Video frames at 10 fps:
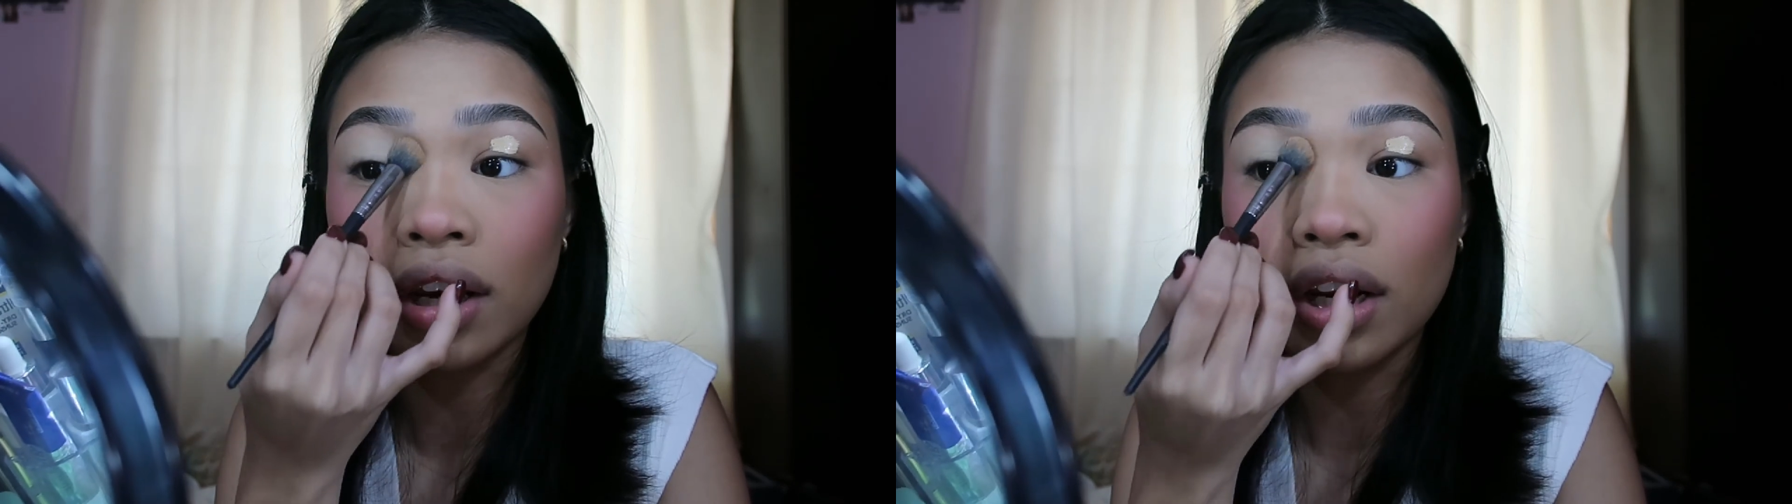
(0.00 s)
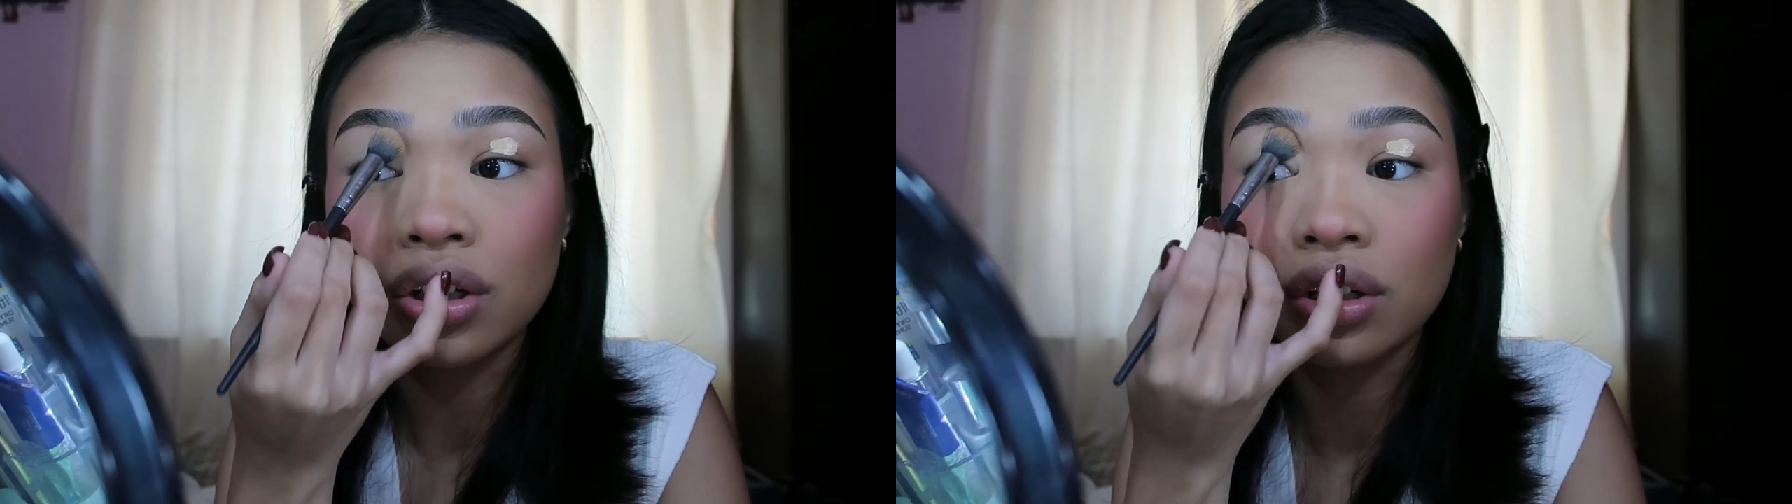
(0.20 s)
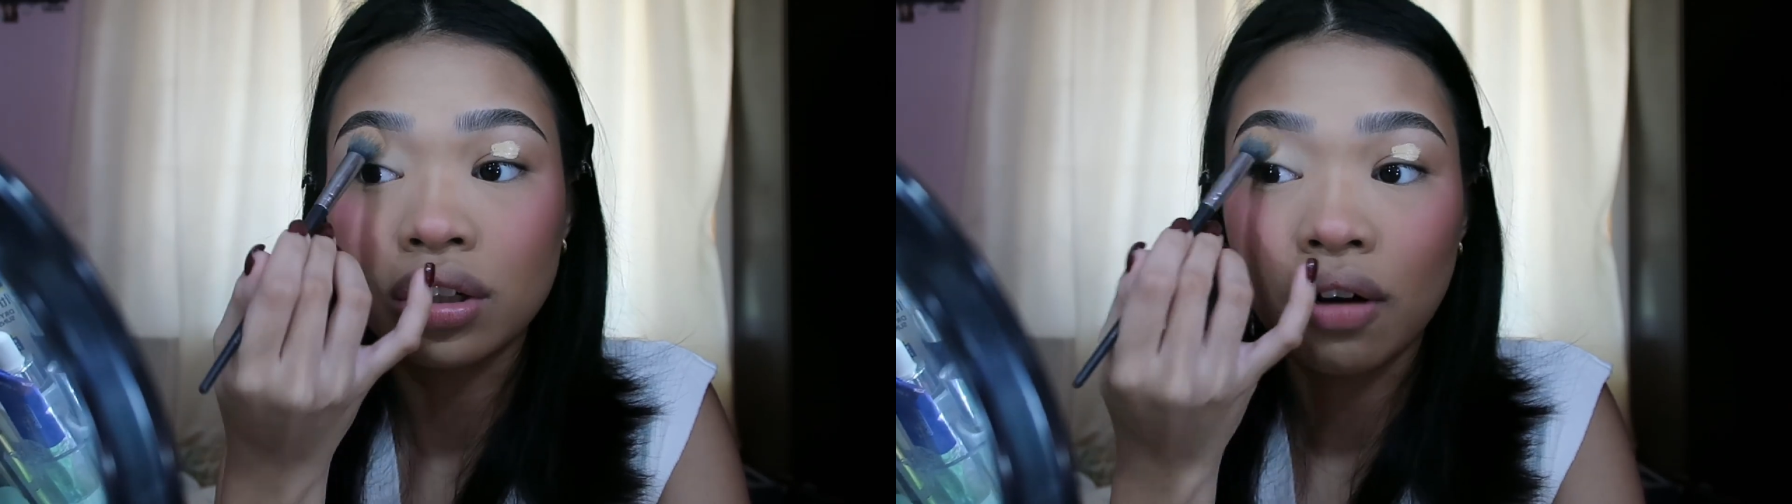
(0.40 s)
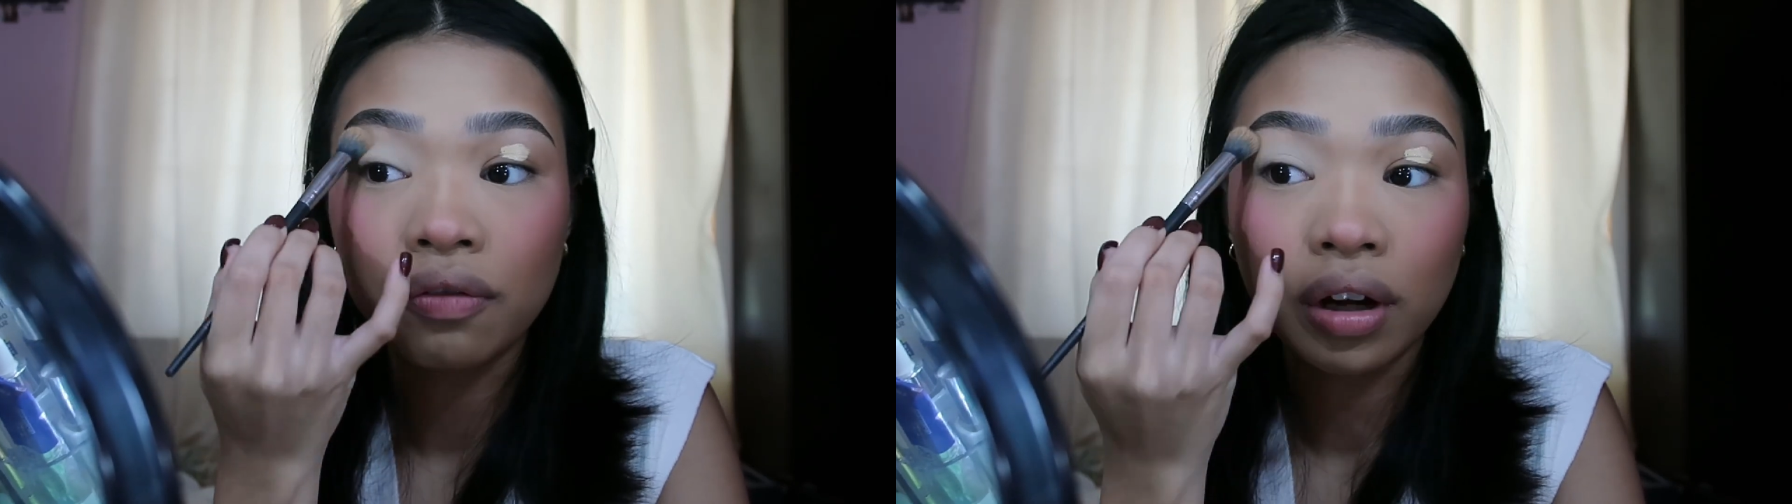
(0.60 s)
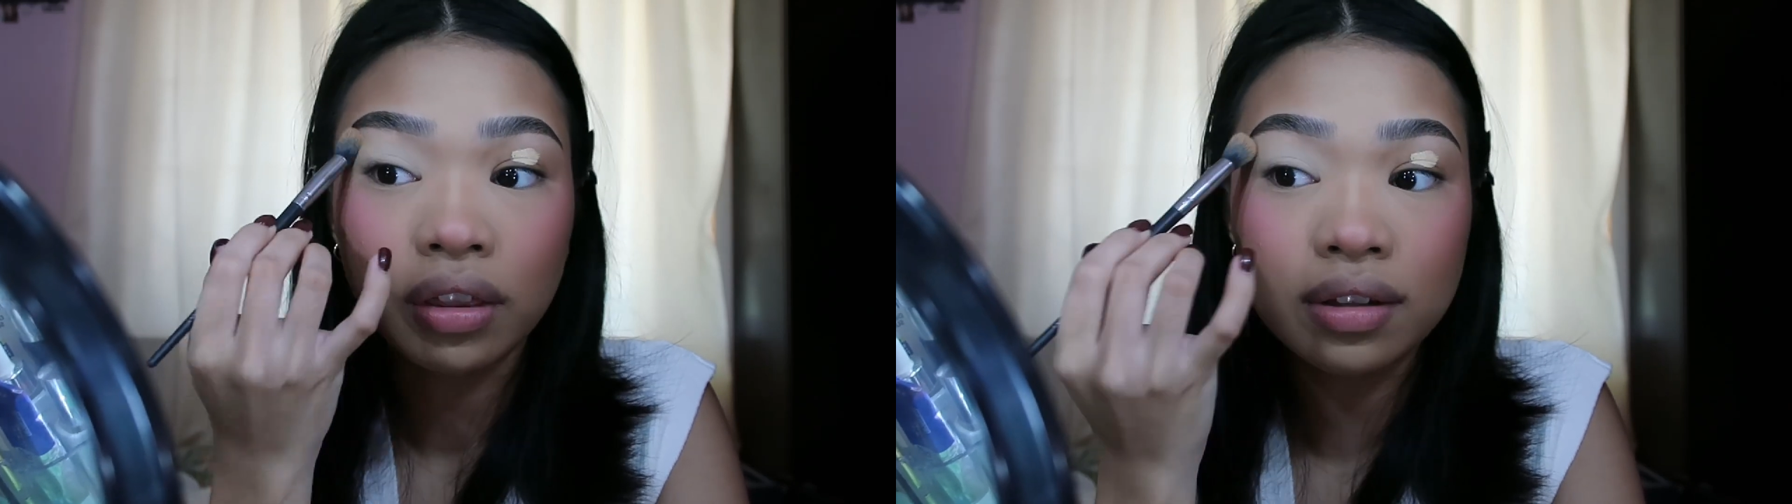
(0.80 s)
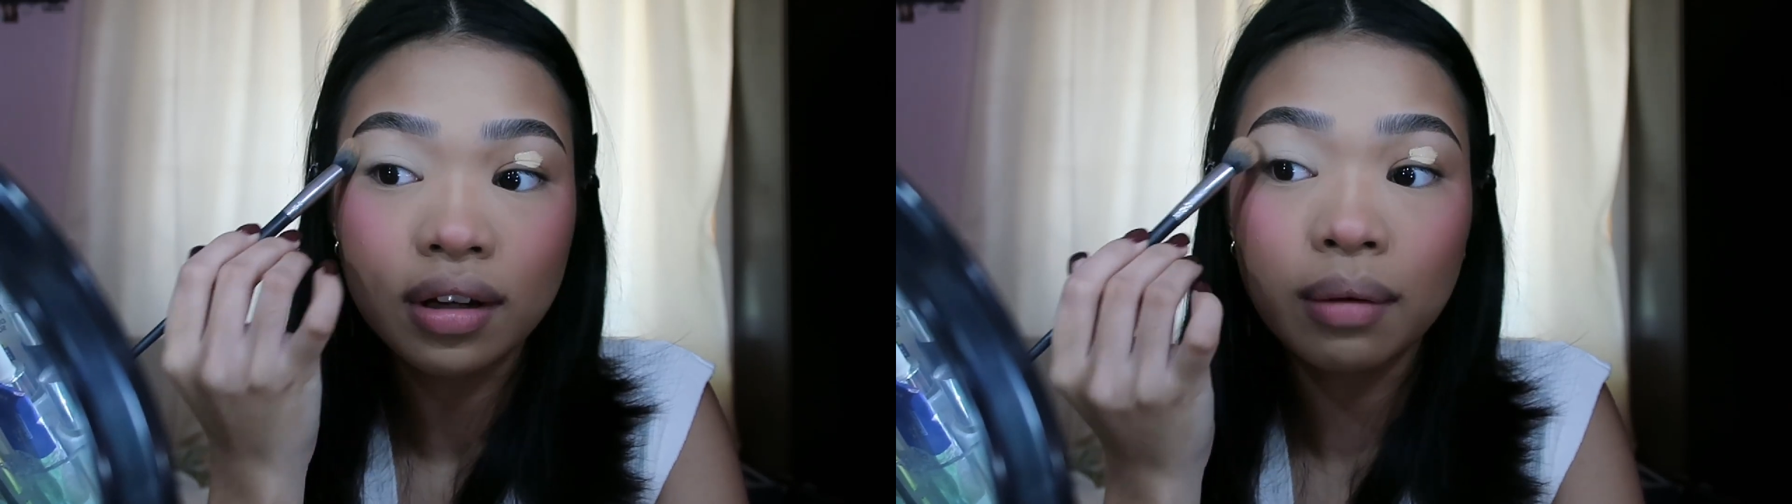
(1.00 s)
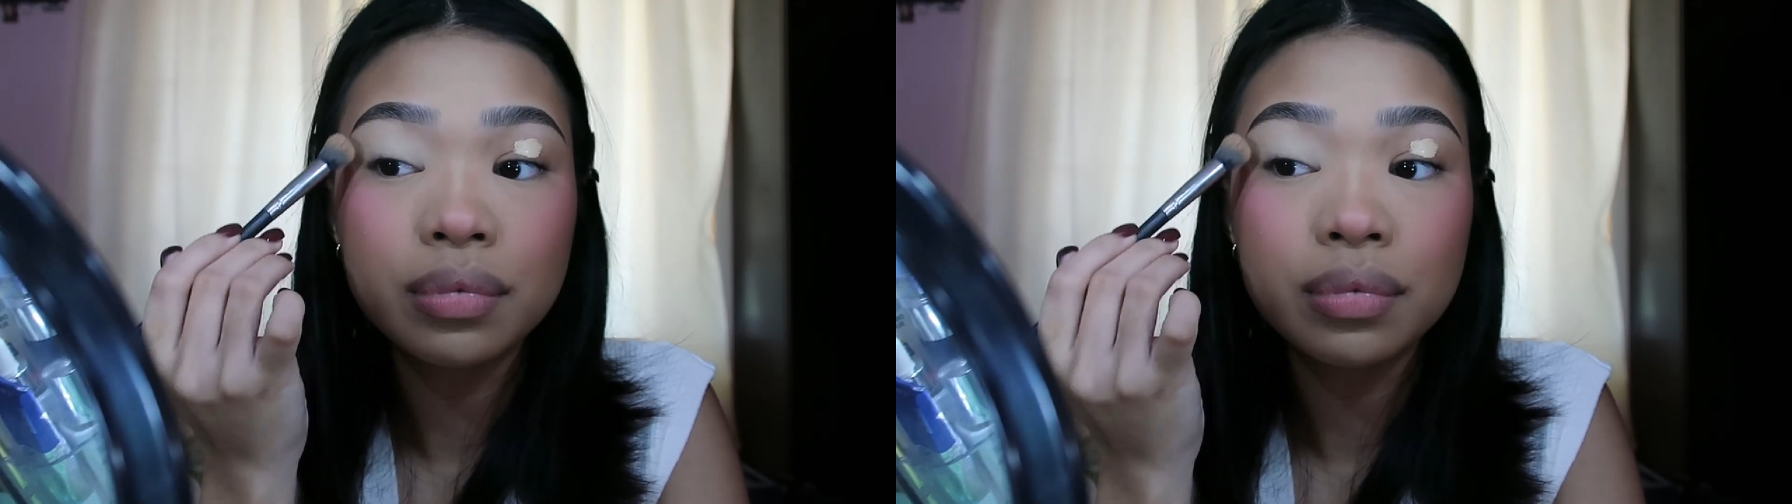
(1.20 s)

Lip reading: and I should not fuck this up.